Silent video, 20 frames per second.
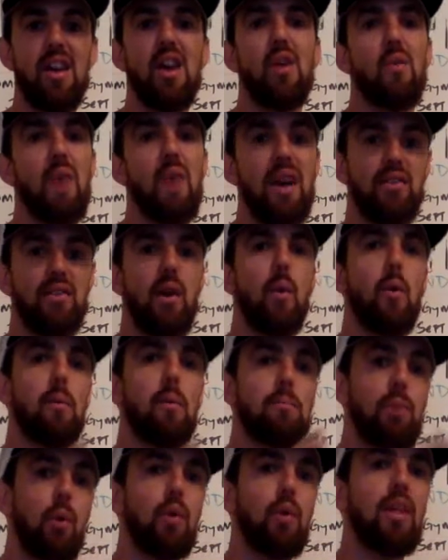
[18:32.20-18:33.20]
right? See how we're
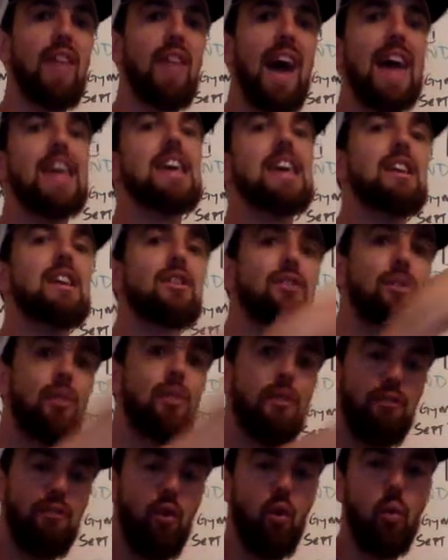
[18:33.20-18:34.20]
building that into a
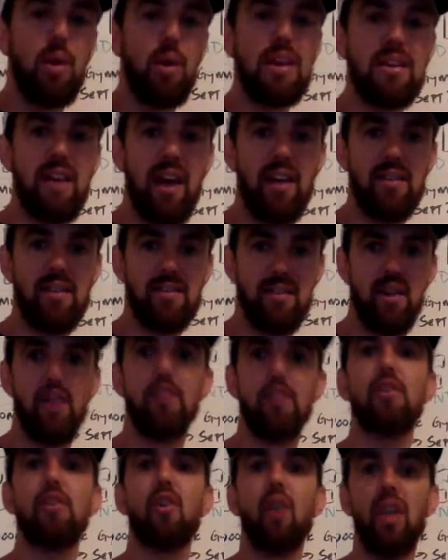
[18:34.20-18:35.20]
full retest of
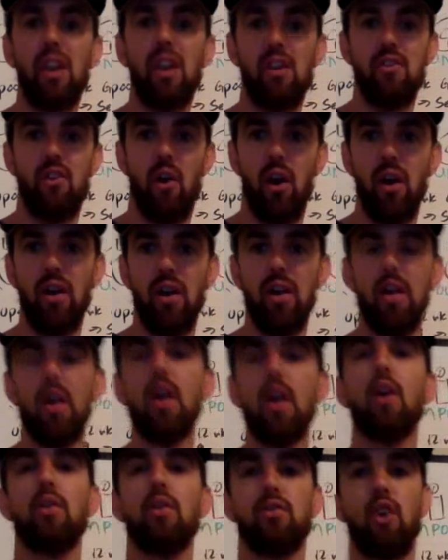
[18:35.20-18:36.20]
clean and jerk.
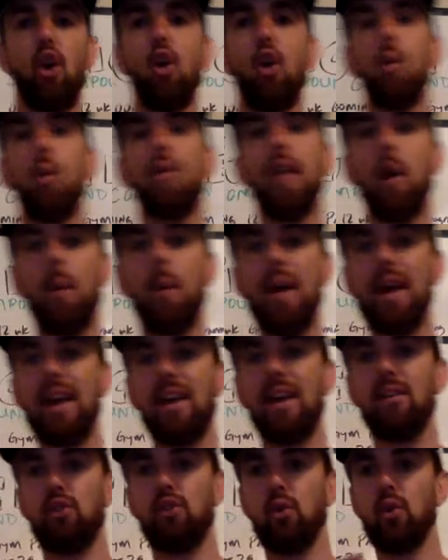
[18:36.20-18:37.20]
So that way it
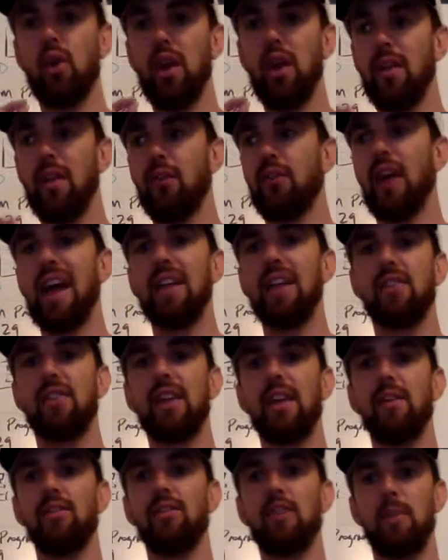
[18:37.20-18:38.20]
gives you good insights. It
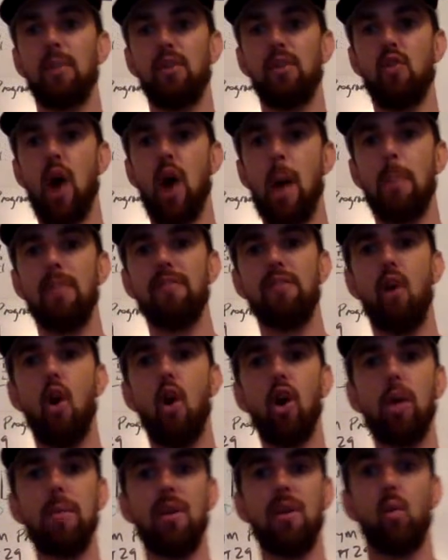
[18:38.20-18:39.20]
gives them a drop in
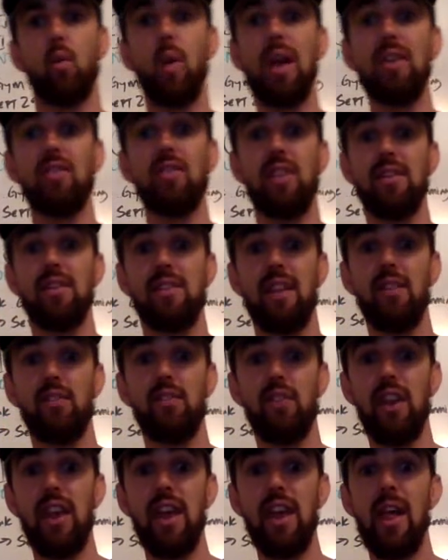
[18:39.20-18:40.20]
volume and a raise in
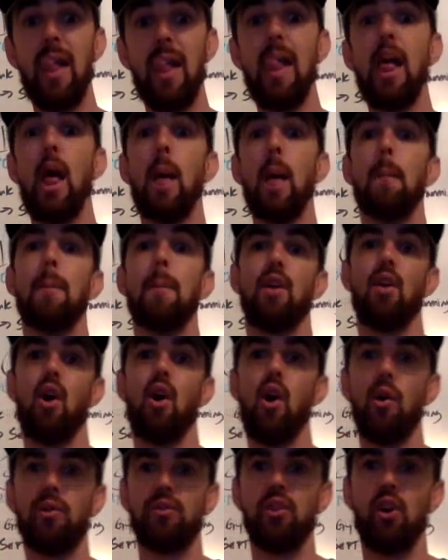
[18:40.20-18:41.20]
intensity, but it
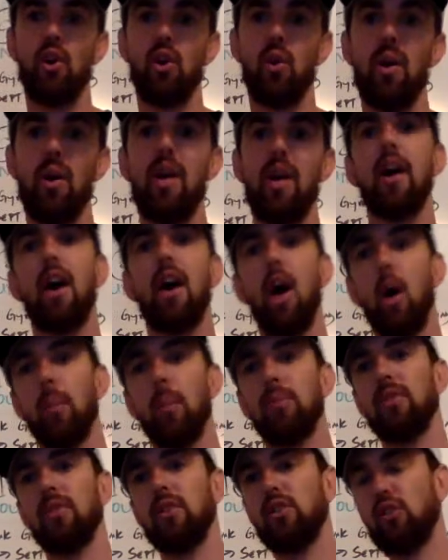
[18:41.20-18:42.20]
also
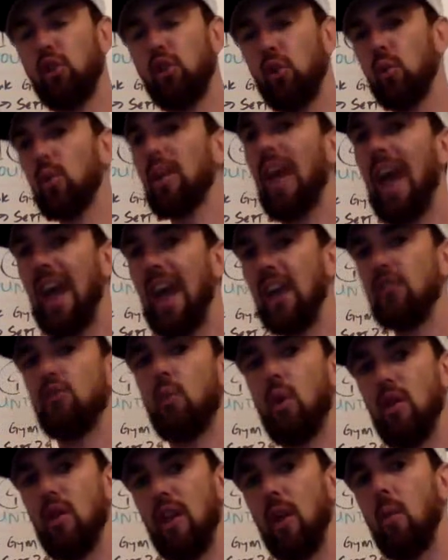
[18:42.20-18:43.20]
helps you gauge
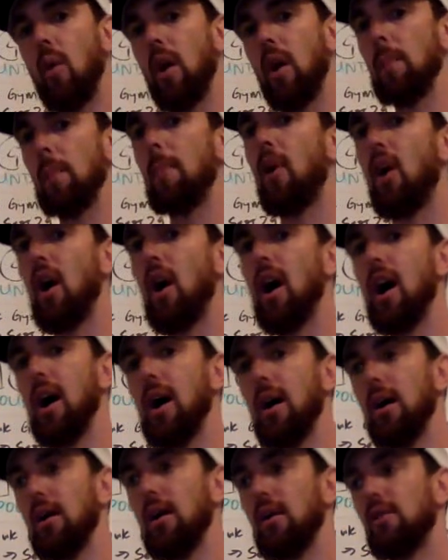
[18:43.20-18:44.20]
where they want to
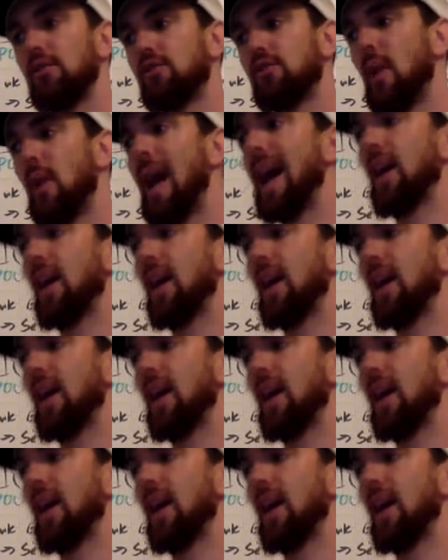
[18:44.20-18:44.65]
track